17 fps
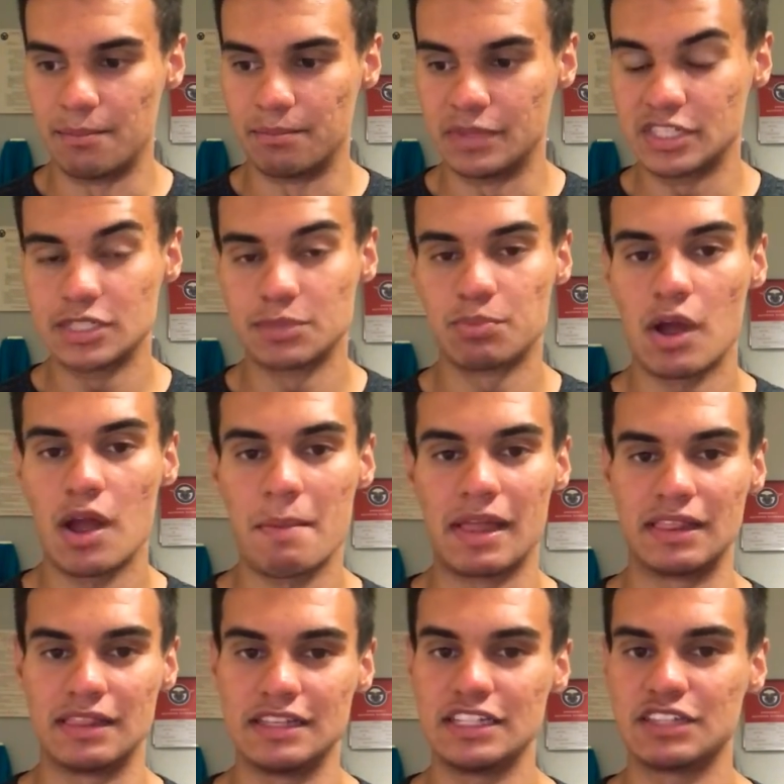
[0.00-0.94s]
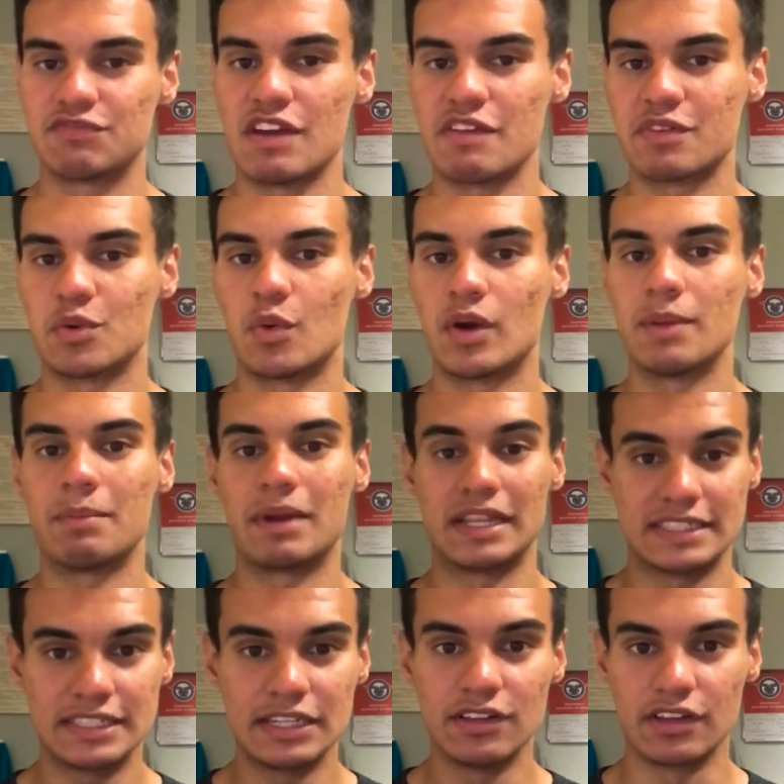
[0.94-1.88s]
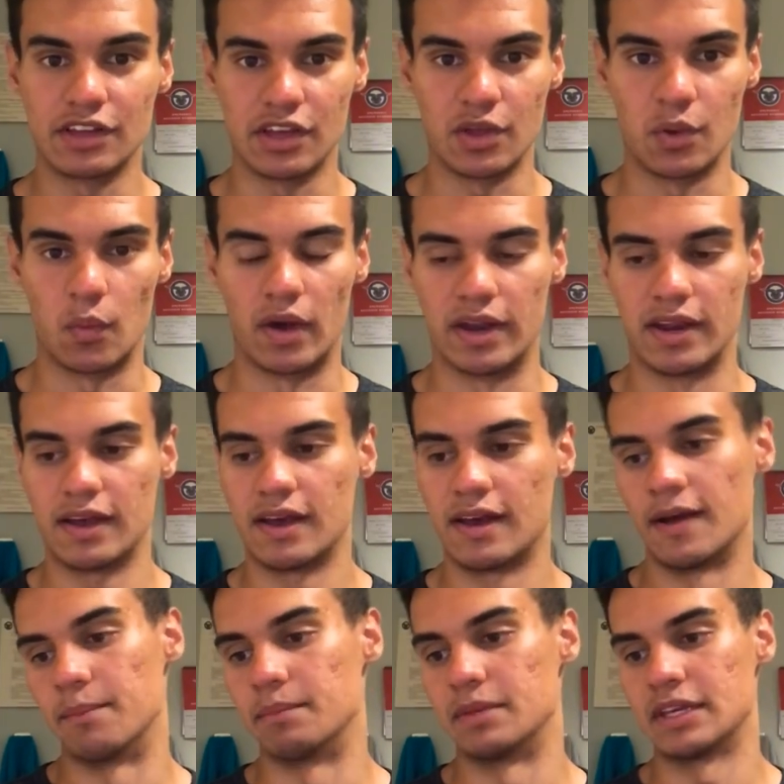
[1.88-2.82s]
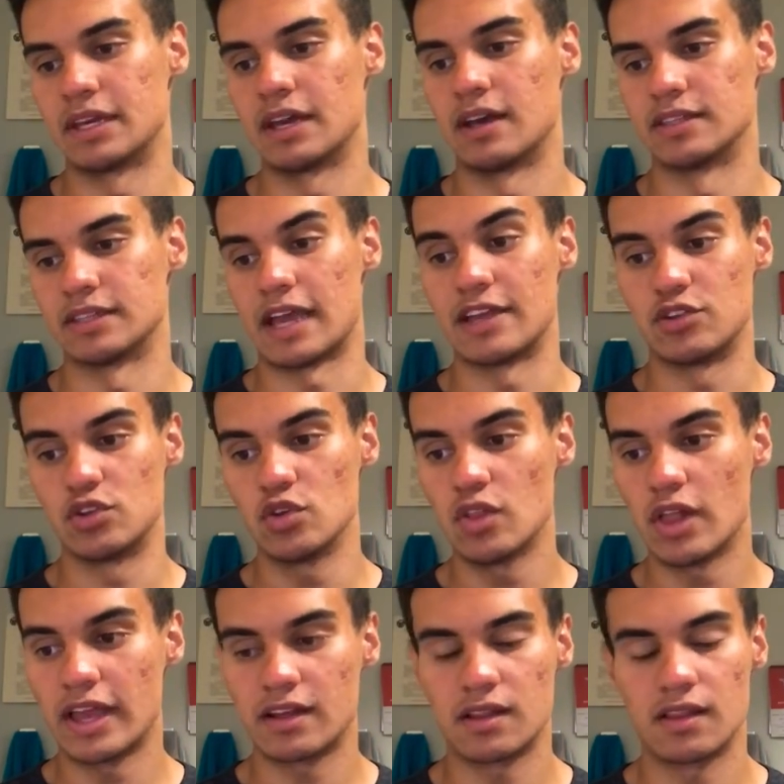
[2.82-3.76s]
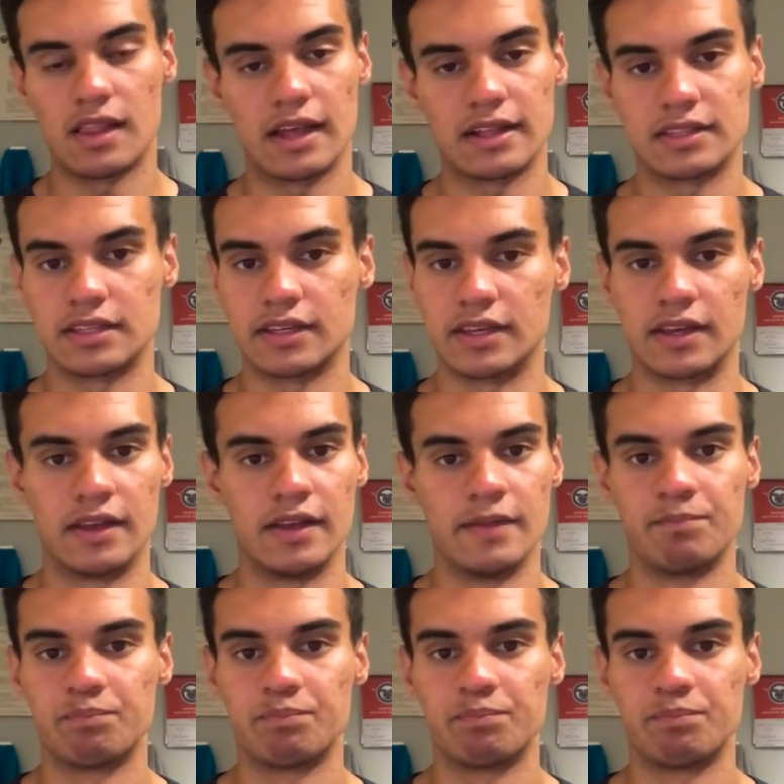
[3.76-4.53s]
This is probably my least favorite one, but it's still a good one because I do like collecting